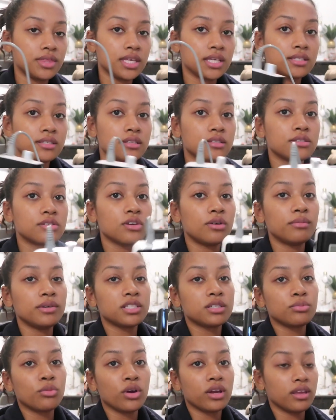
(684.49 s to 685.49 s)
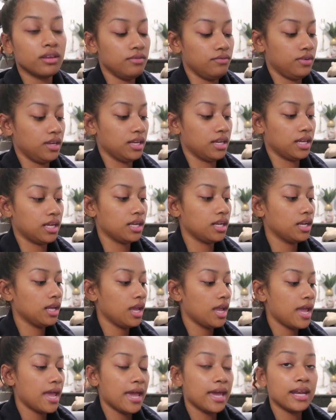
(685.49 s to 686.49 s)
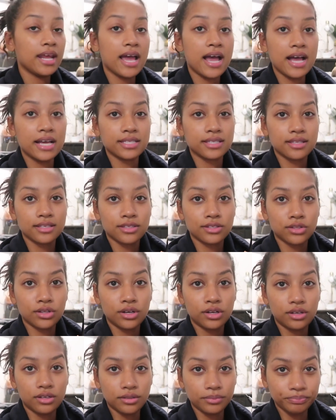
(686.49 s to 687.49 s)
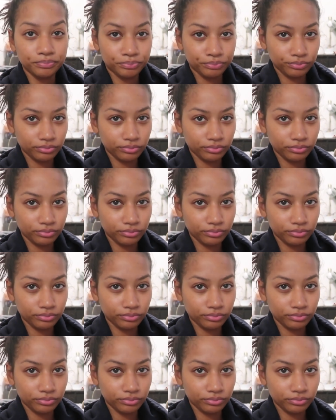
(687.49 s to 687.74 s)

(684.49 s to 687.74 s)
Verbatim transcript: this is so much more convenient and it has this little